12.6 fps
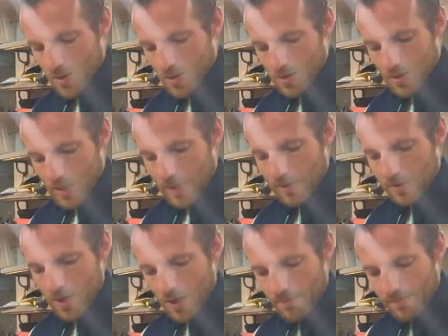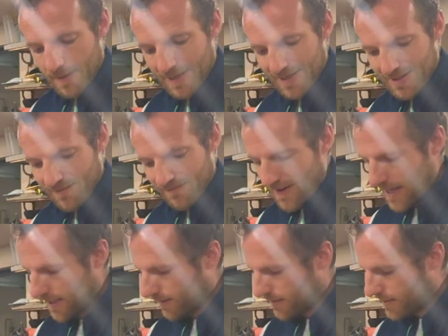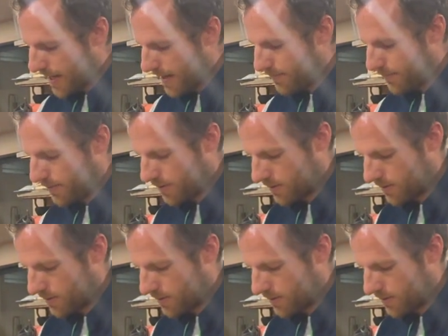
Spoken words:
So next up is the final tab.